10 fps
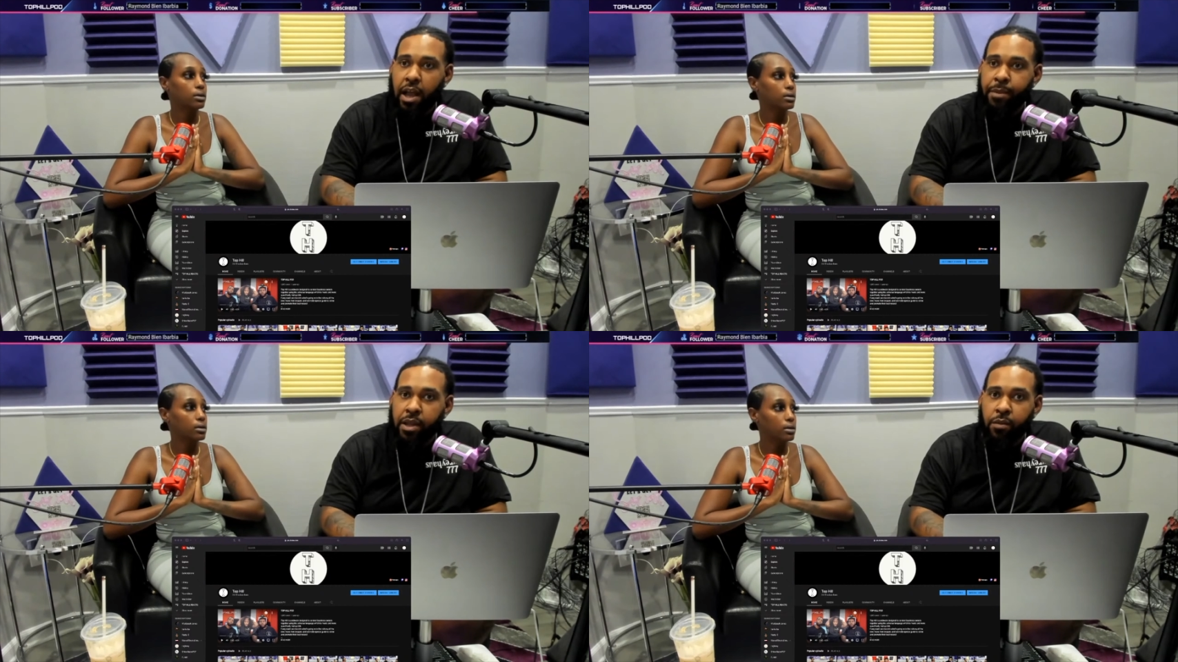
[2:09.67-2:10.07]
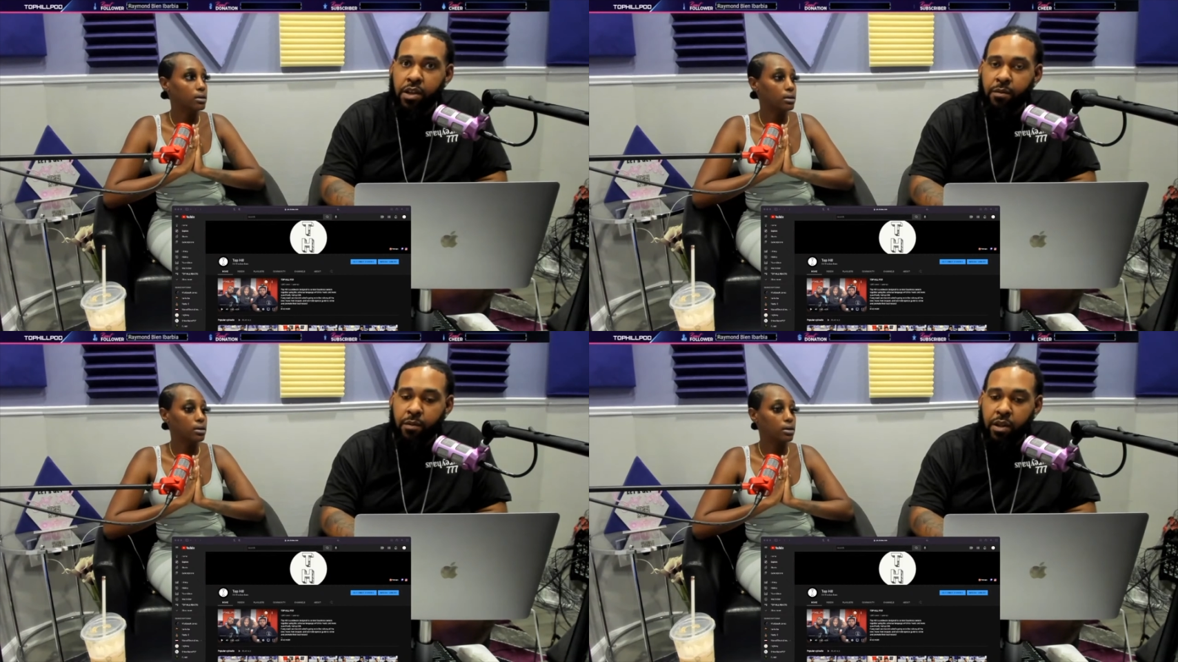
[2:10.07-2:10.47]
Speaker 1: I mean,
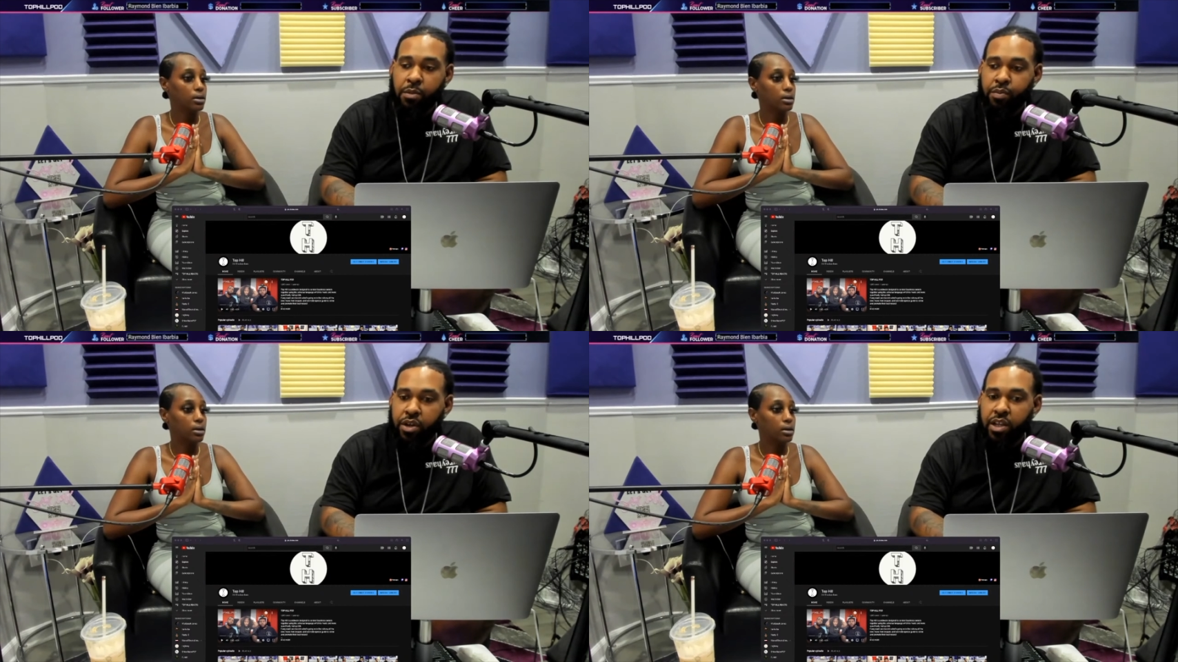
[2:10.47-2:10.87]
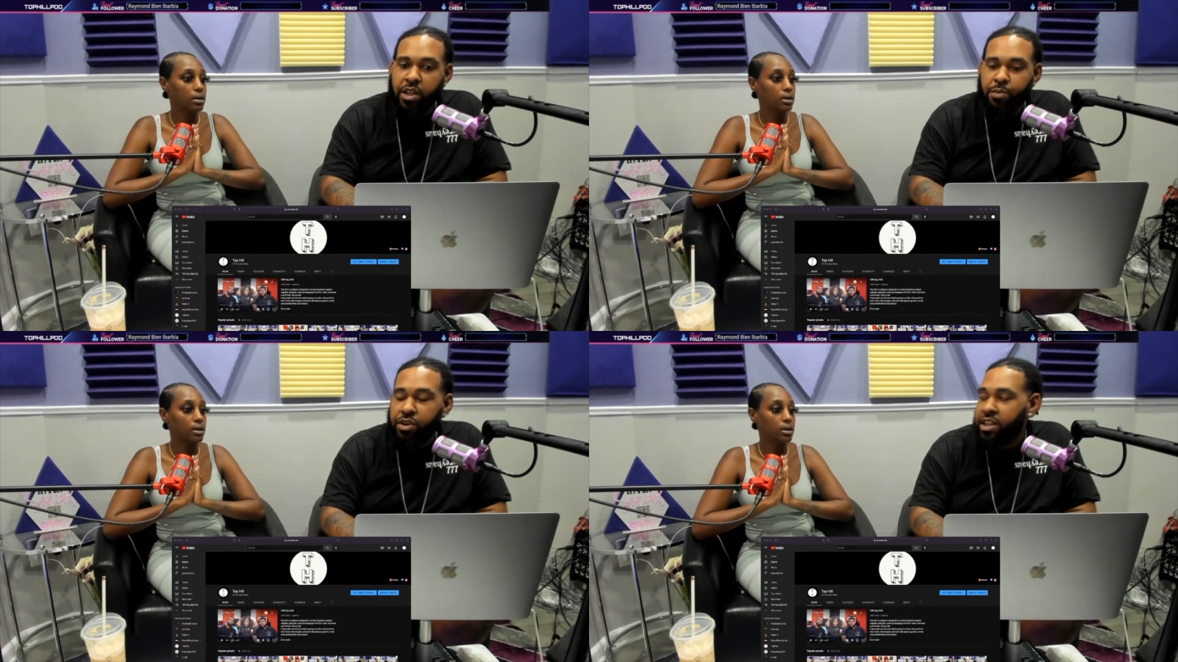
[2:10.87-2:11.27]
we it's pretty
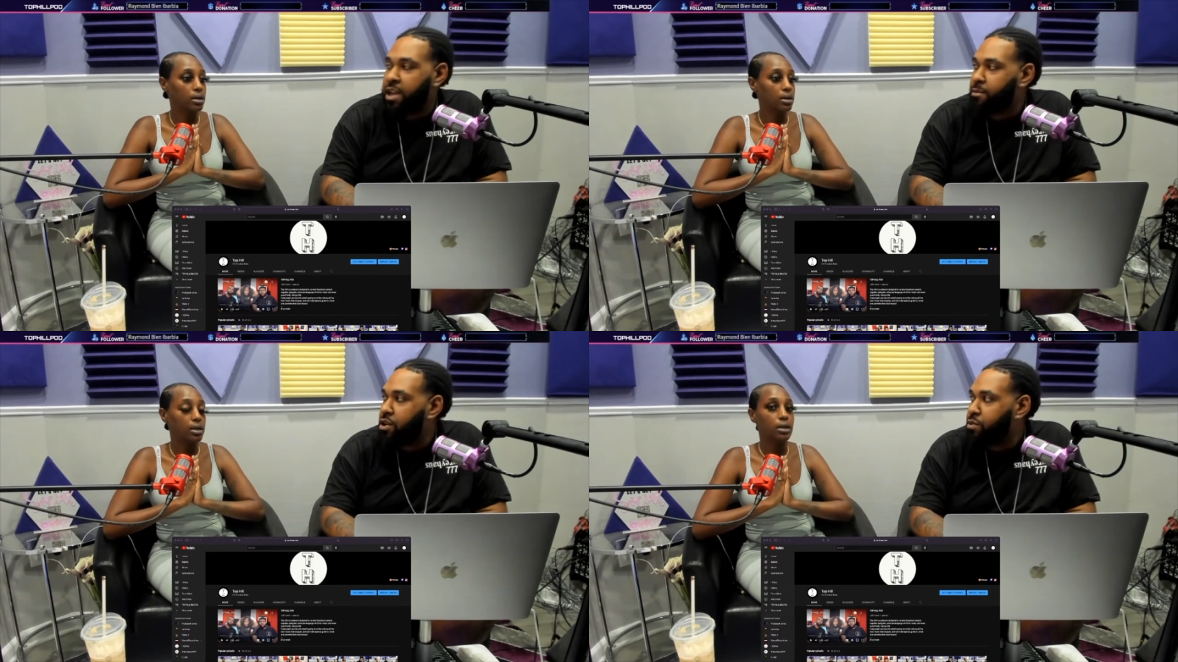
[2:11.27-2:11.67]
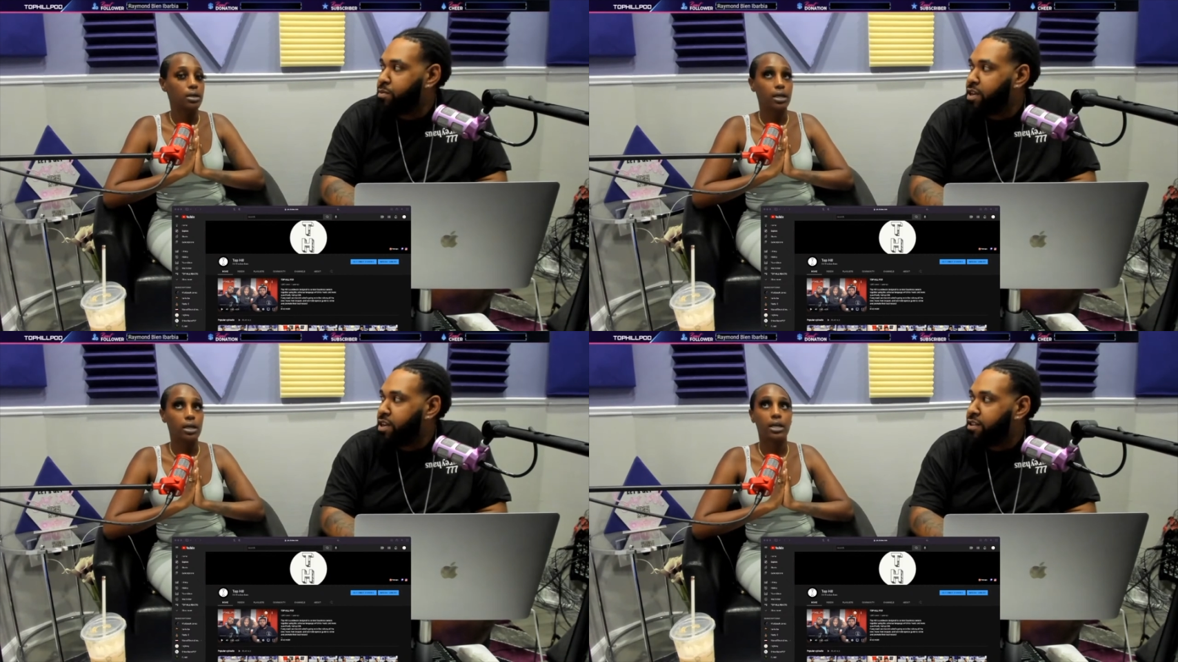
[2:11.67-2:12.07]
it's pretty damn global,
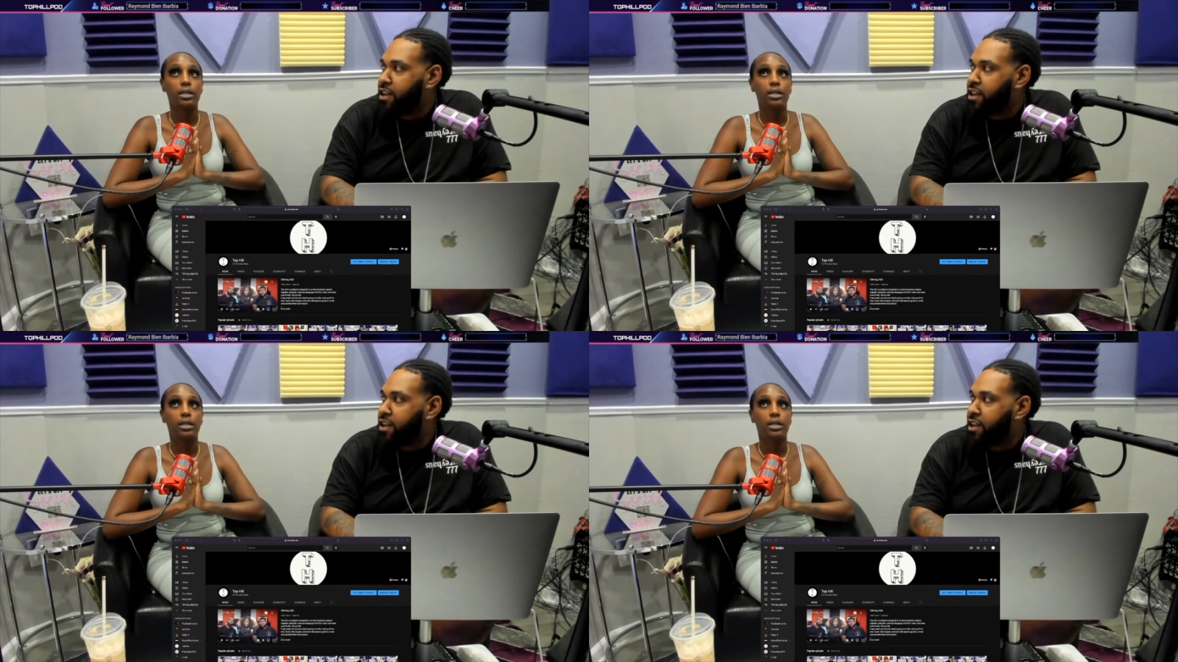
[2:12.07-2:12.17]
man.